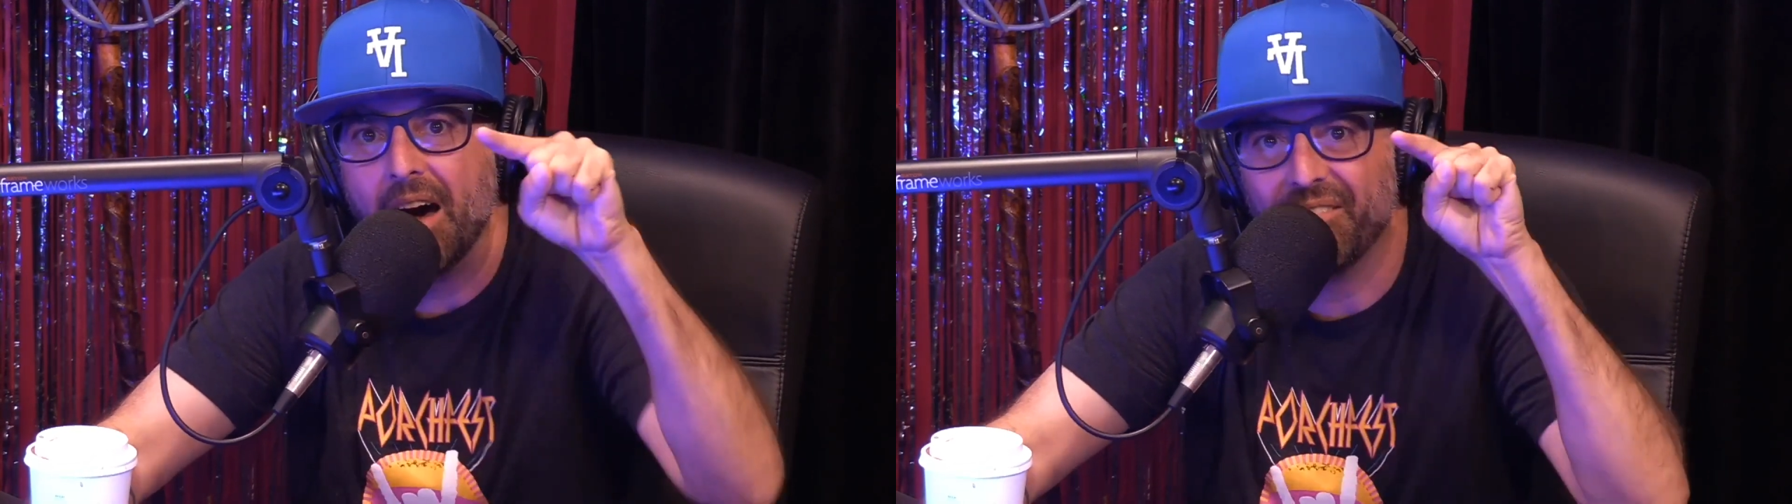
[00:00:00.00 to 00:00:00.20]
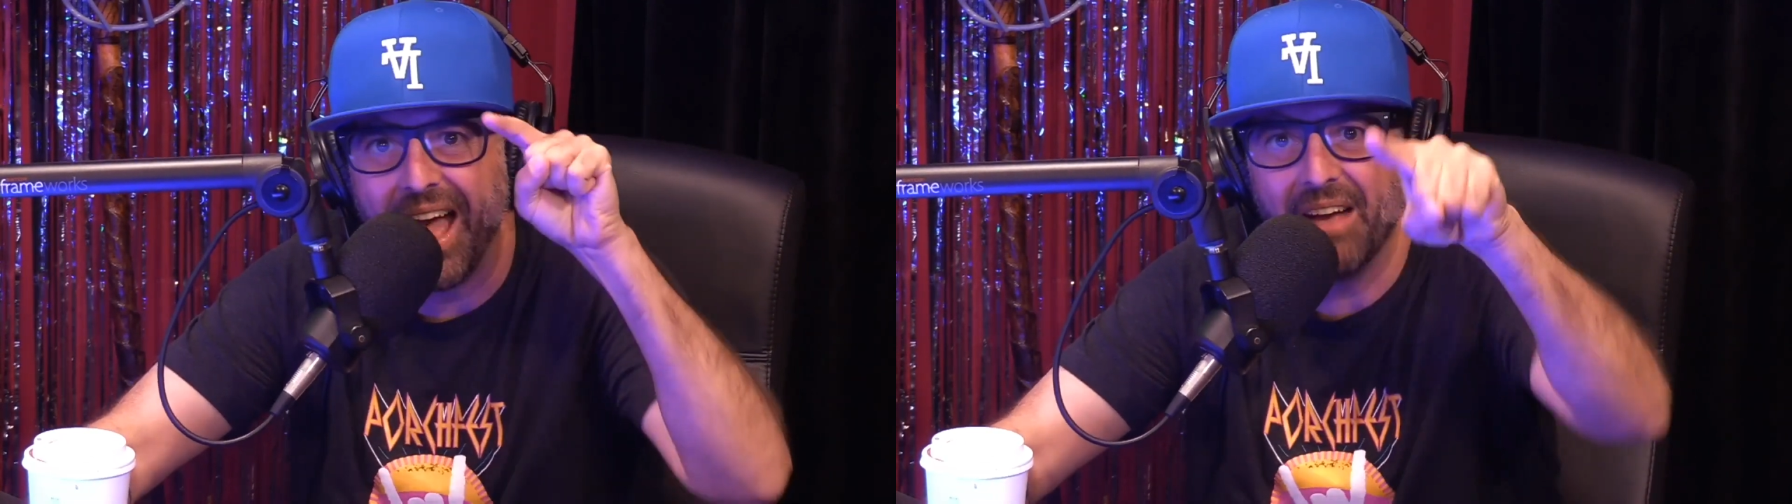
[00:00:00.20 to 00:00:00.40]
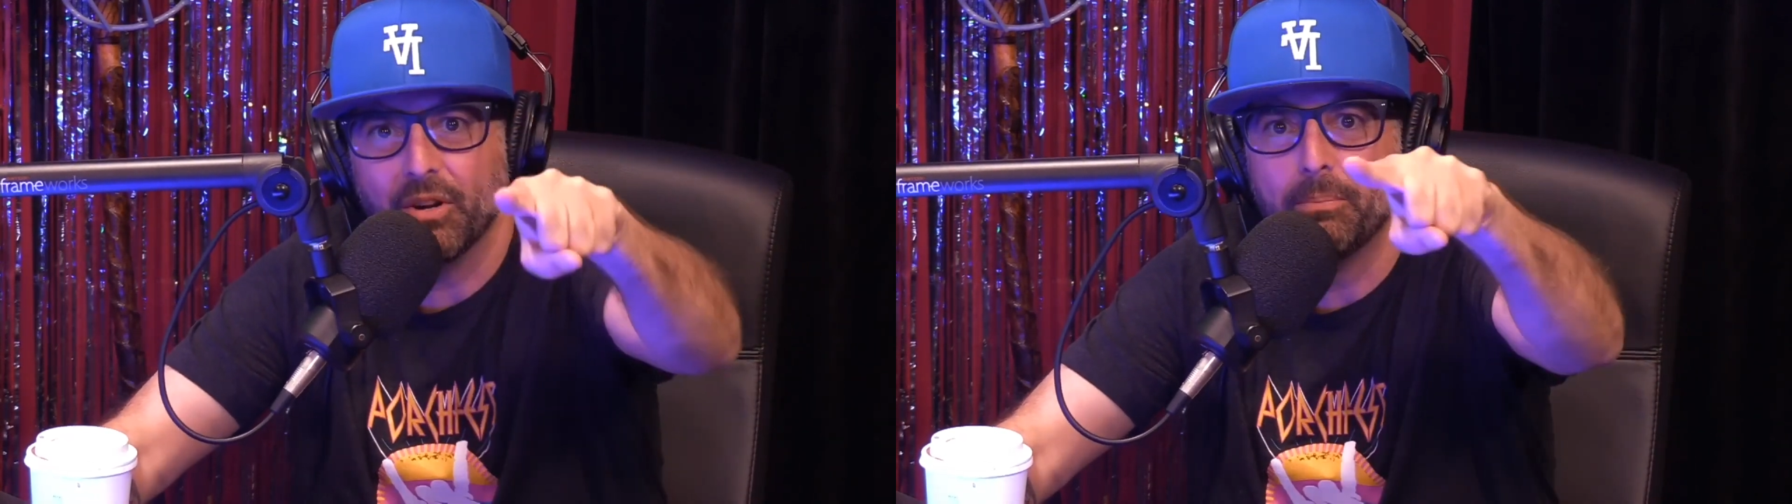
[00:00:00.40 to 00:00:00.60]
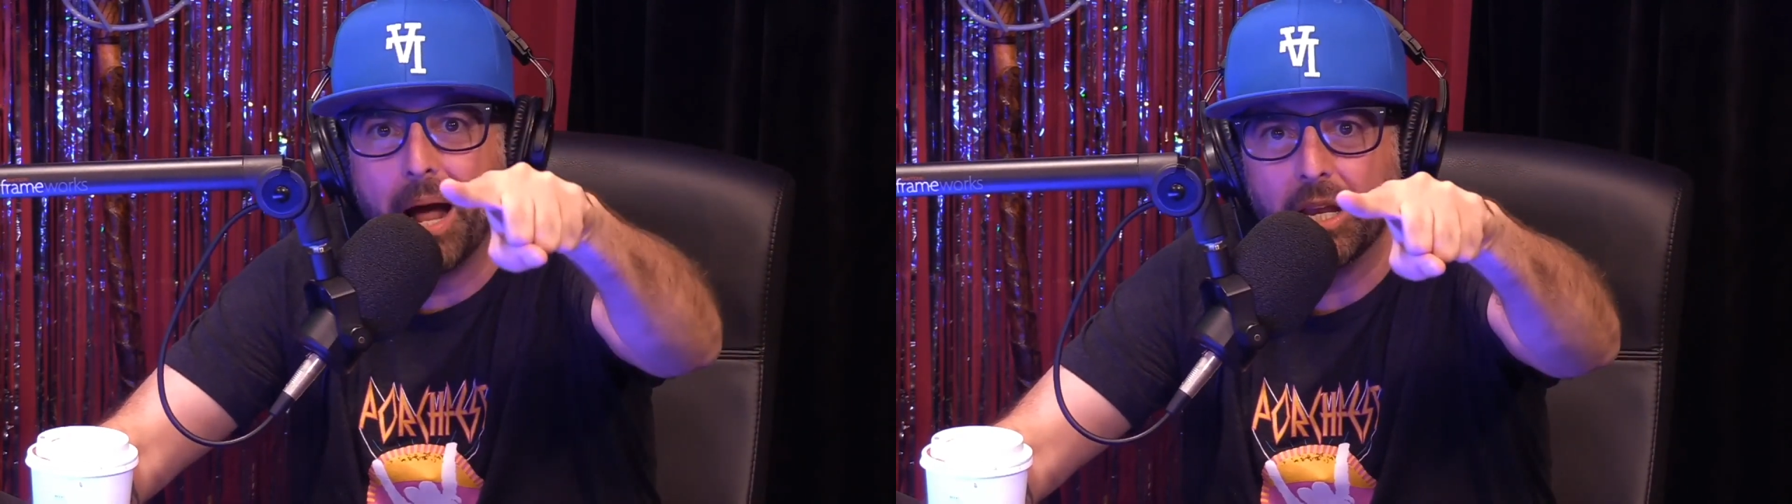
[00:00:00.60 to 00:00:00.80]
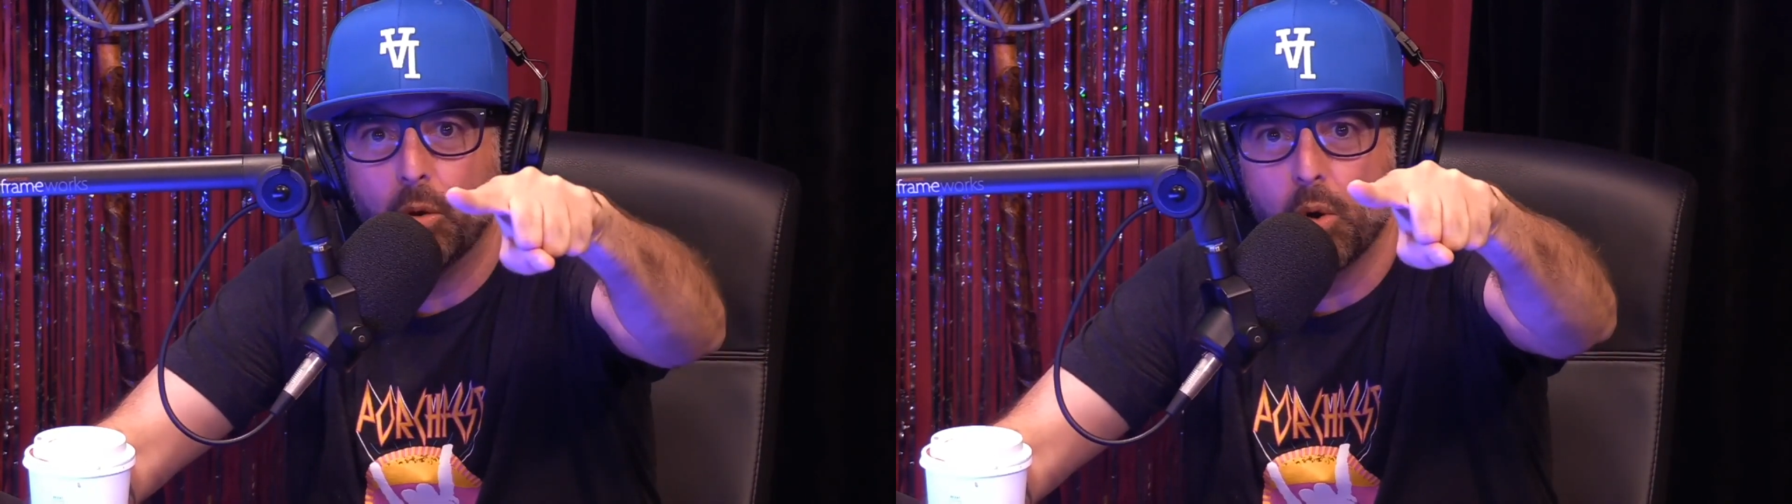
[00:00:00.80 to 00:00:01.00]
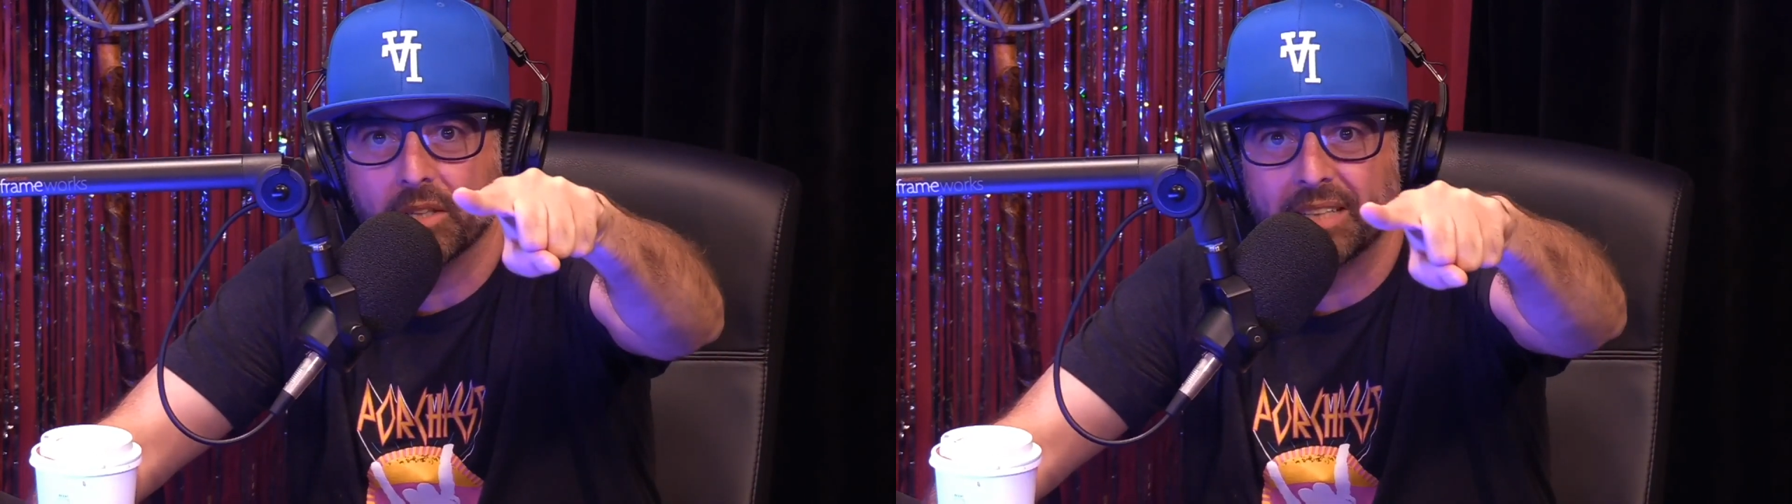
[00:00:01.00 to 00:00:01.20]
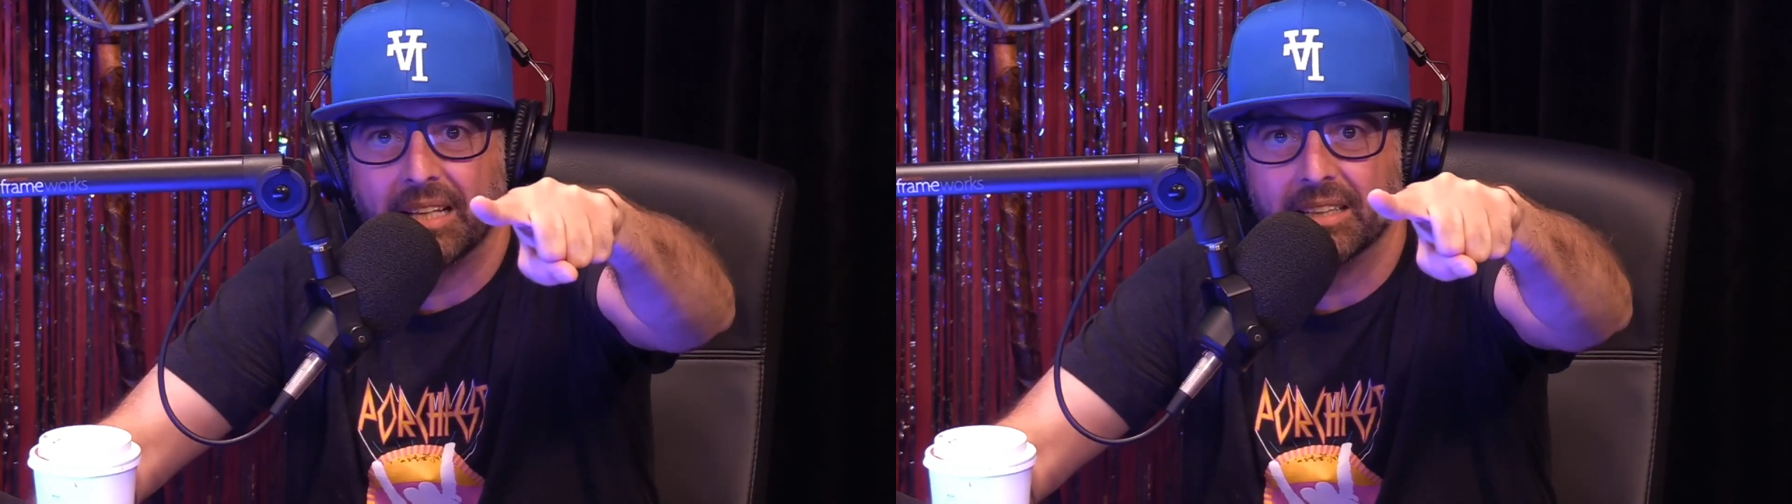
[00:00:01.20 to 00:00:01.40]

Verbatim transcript: of everybody who works at